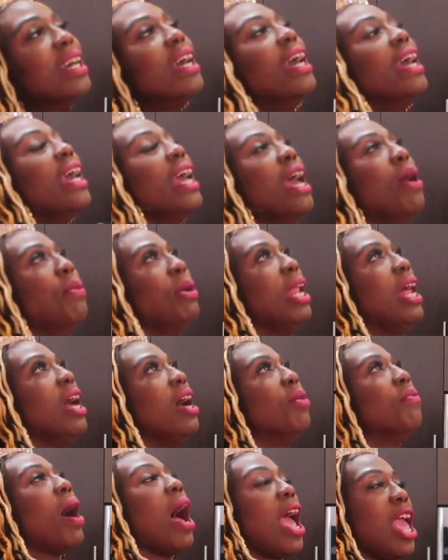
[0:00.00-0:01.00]
I
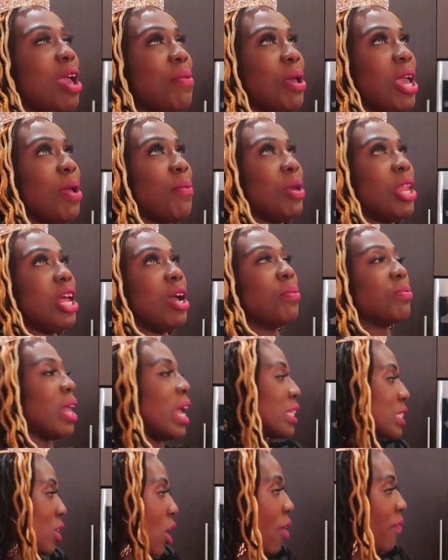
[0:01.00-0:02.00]
am in
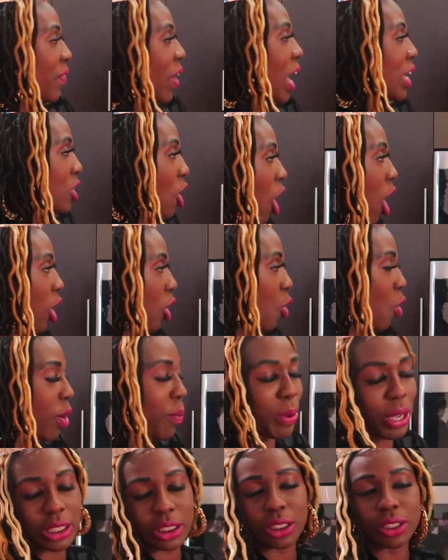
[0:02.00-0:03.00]
the It's
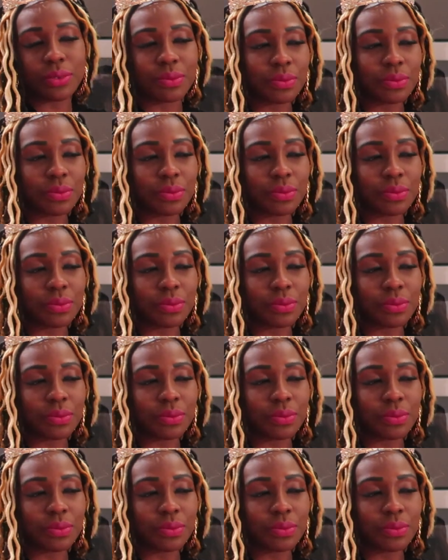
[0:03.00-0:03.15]
her